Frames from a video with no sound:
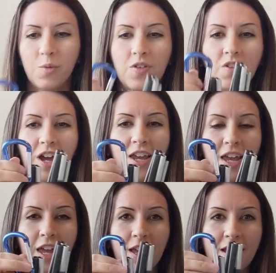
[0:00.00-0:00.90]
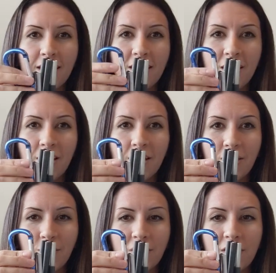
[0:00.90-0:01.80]
We stuck it in here,
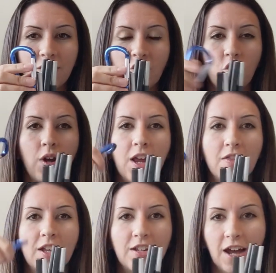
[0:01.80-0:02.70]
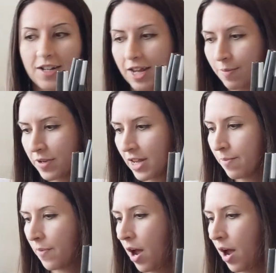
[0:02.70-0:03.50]
used it as a joint, and then duct taped it.